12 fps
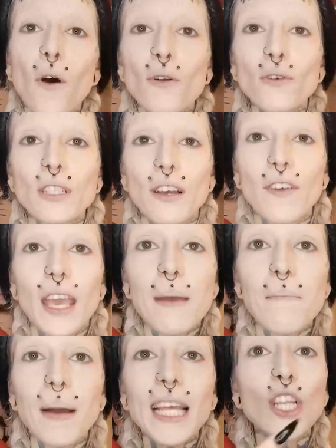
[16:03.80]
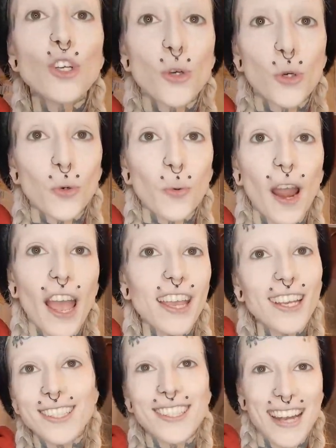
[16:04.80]
photos of it, it might look
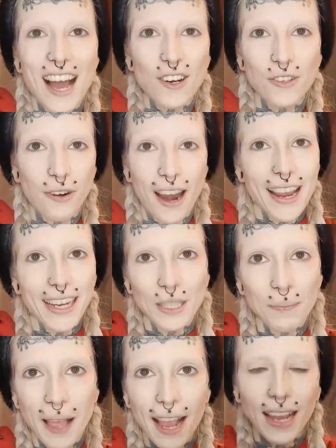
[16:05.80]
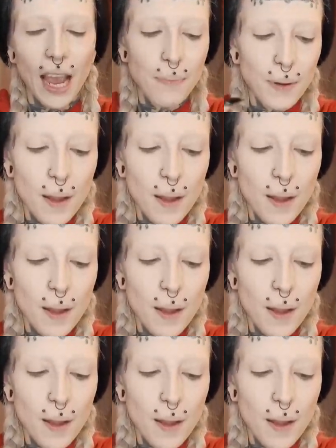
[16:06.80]
gray. It's not gray. It's black. I